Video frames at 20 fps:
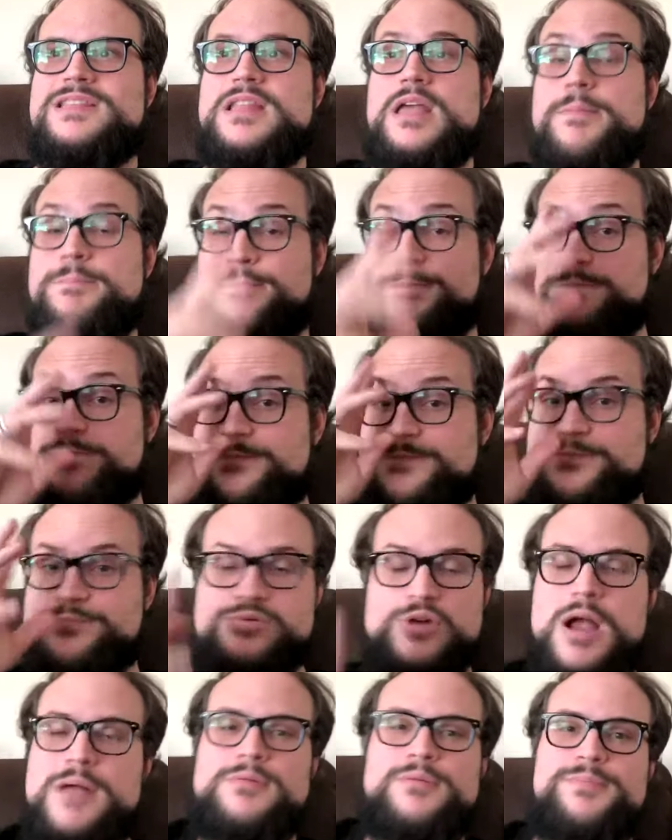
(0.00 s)
a
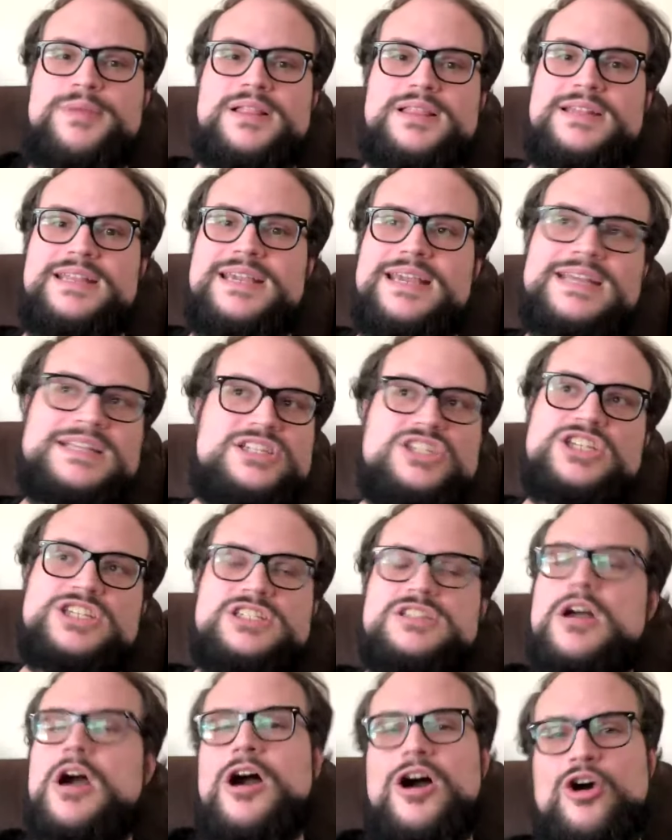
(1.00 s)
probability. It's
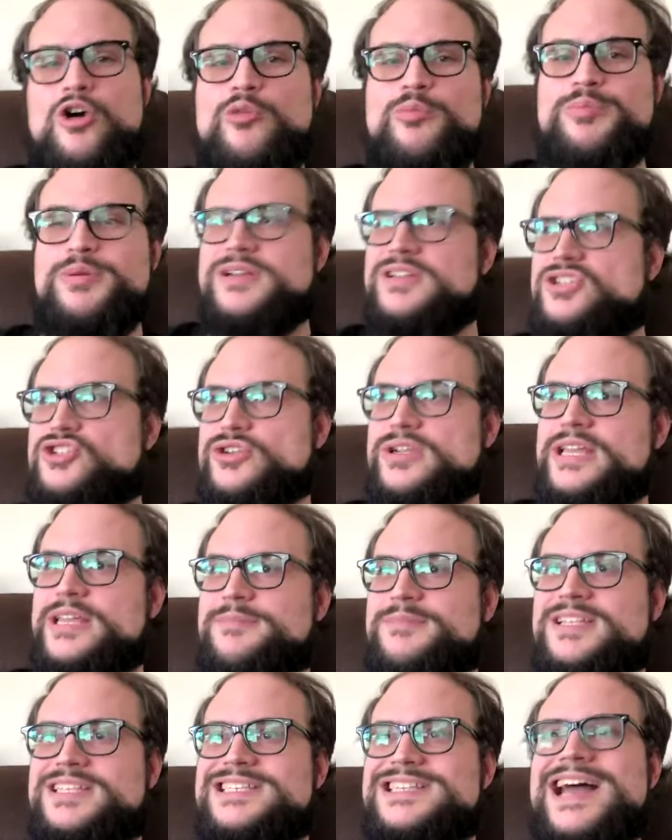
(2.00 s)
just a hope and a
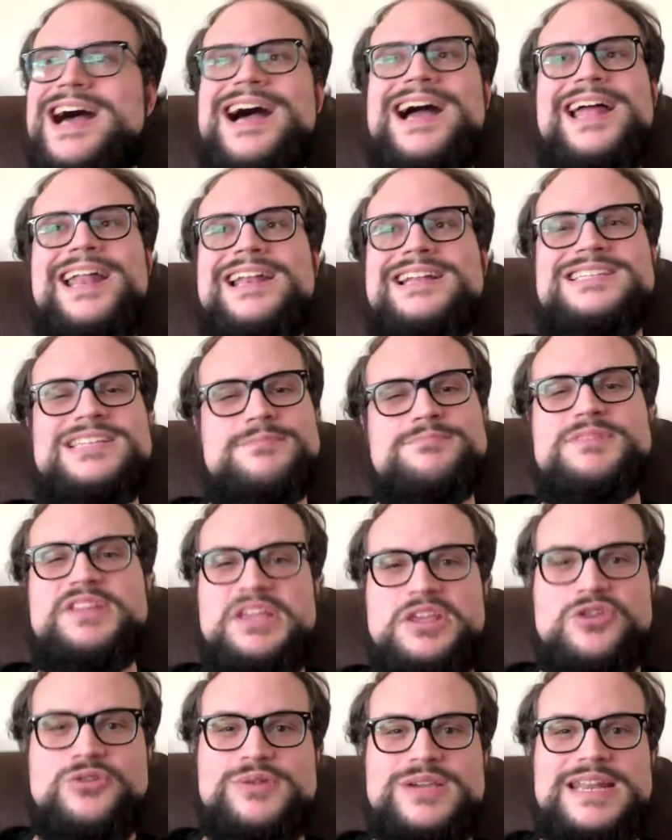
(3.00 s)
dream. It's not
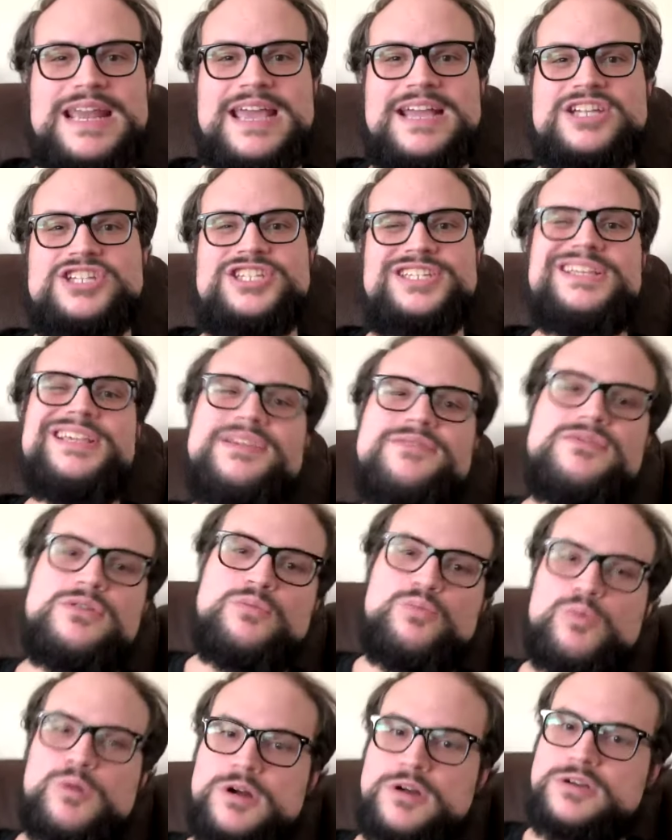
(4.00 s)
something you can actually
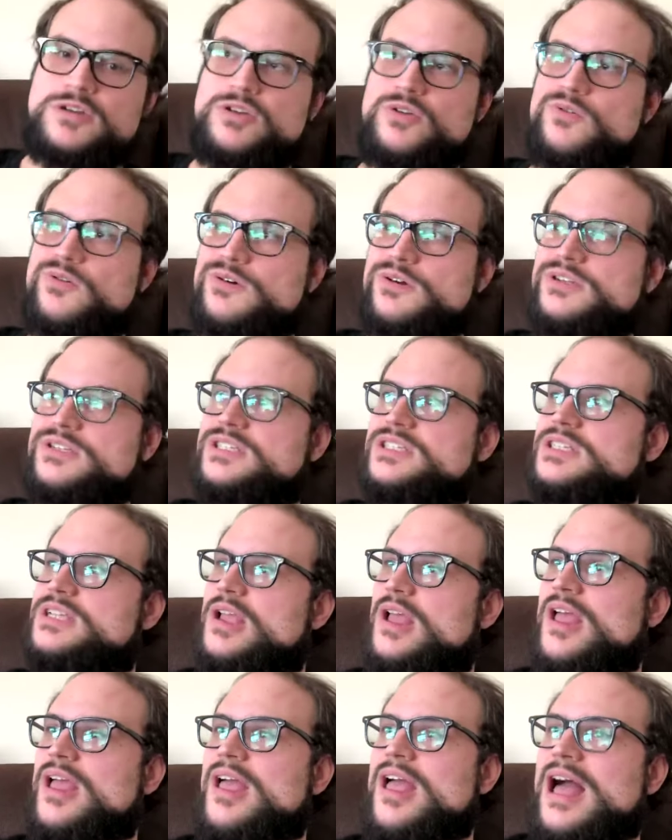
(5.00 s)
even work towards
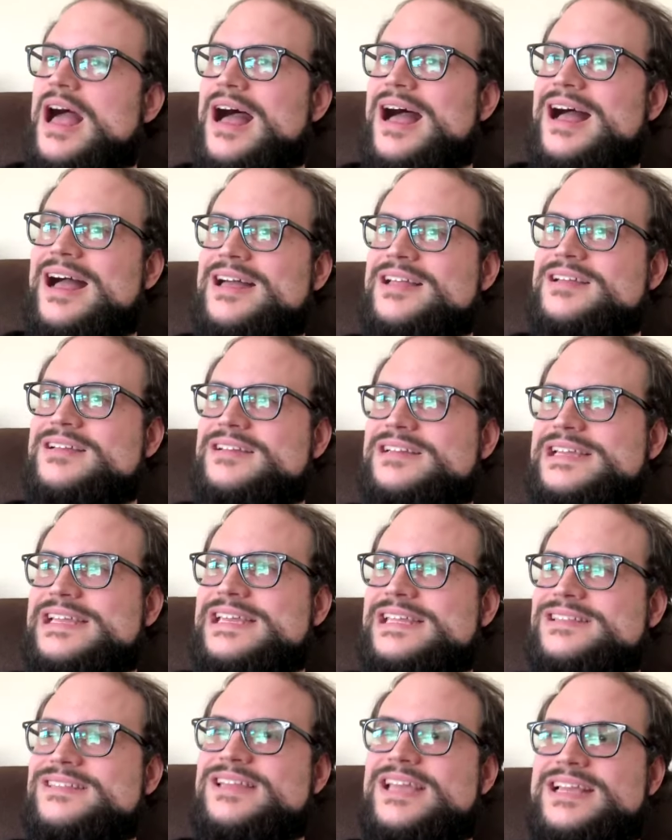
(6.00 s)
uh,
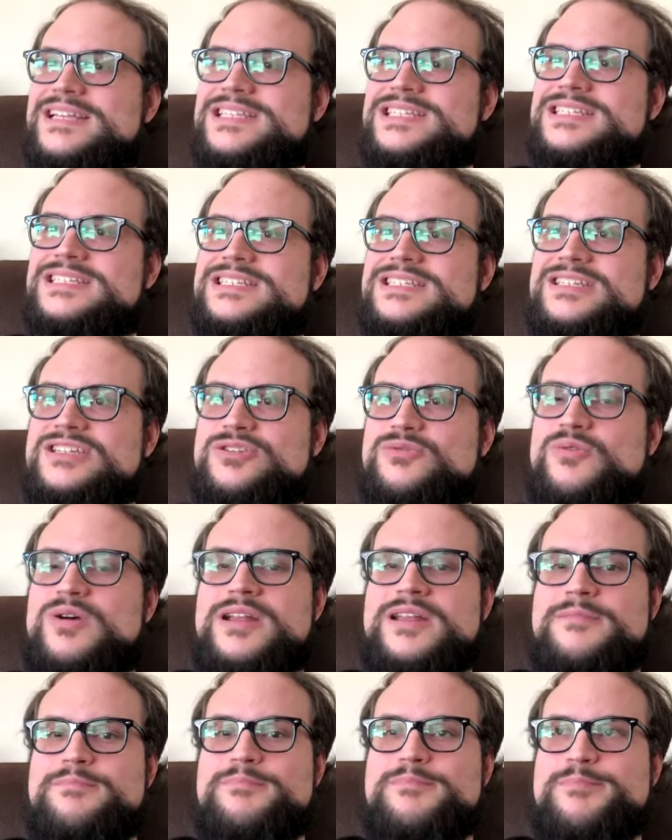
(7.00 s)
unless you
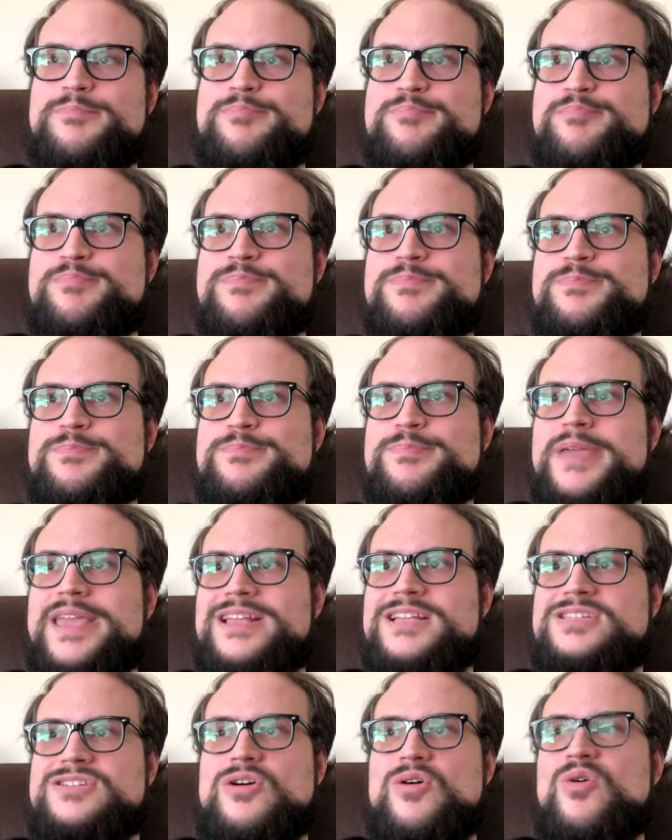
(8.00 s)
want to
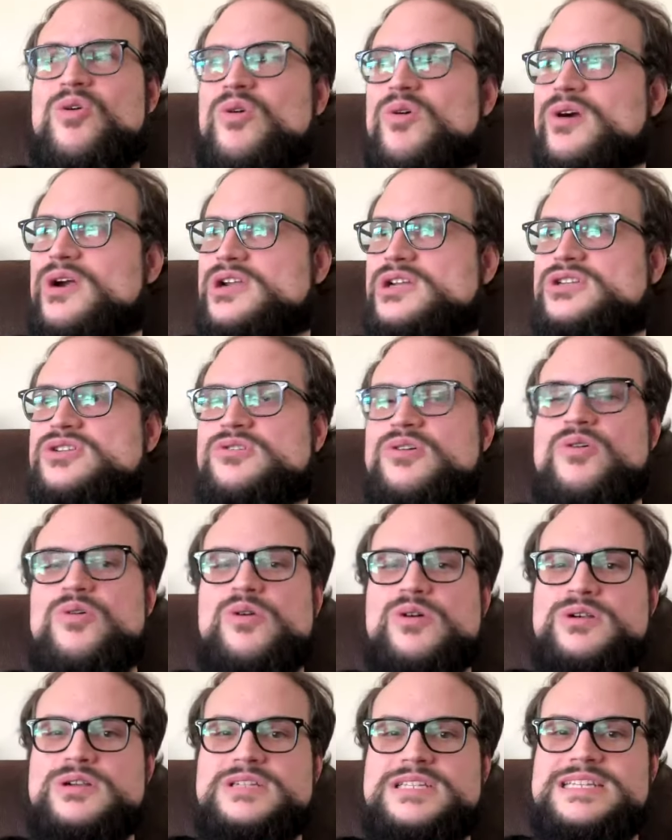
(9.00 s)
paste a horn to a
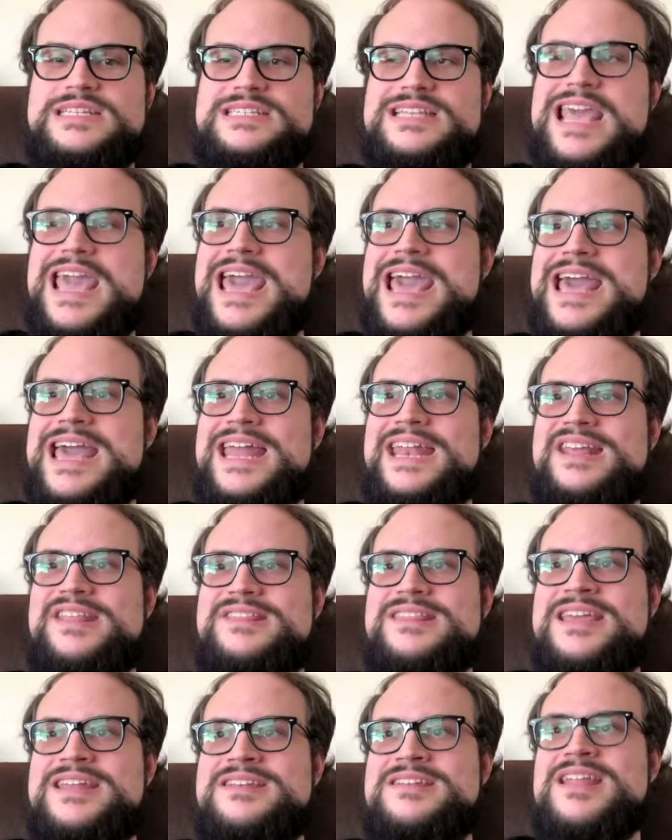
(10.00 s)
horse's head,
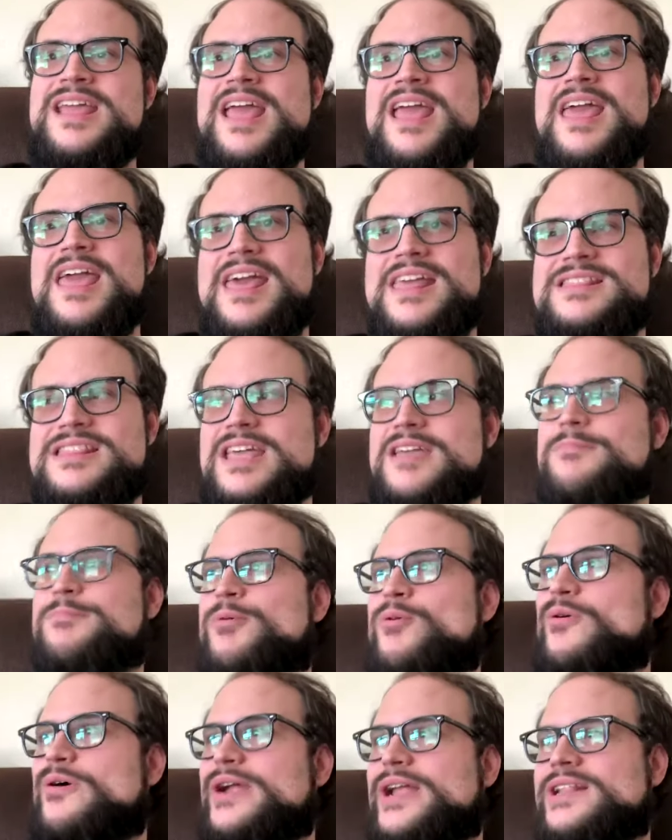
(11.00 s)
and then at that
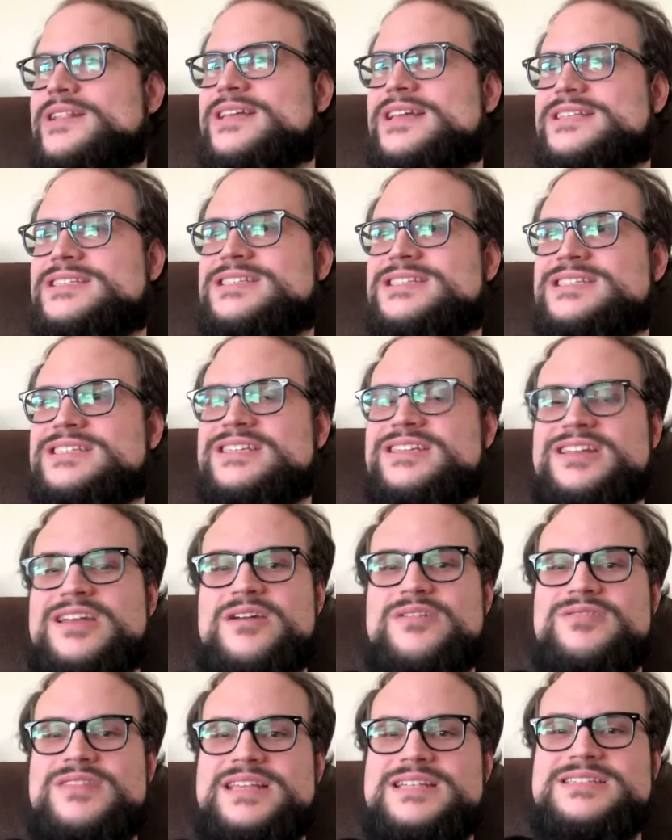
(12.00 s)
point, that's you
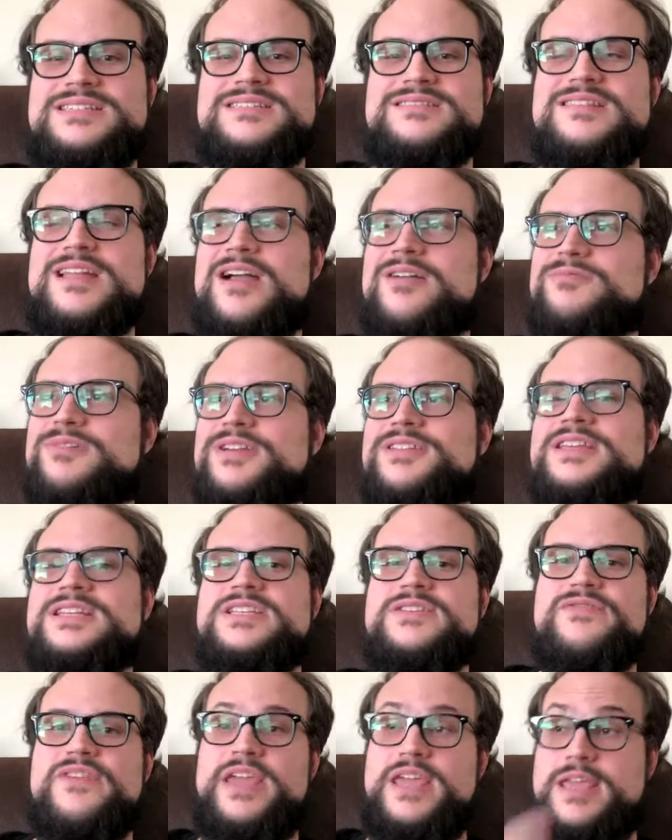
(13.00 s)
know that's not real,
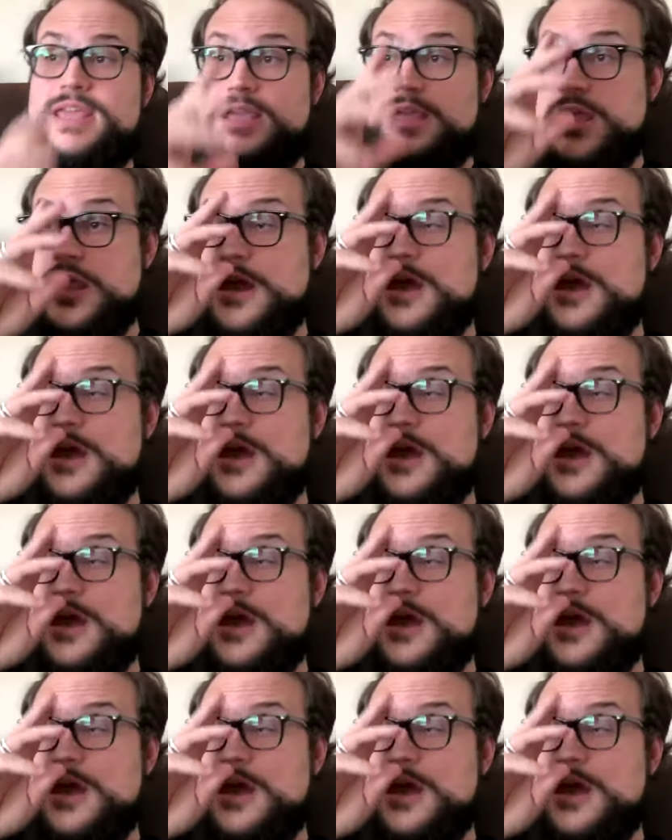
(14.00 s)
that's fake.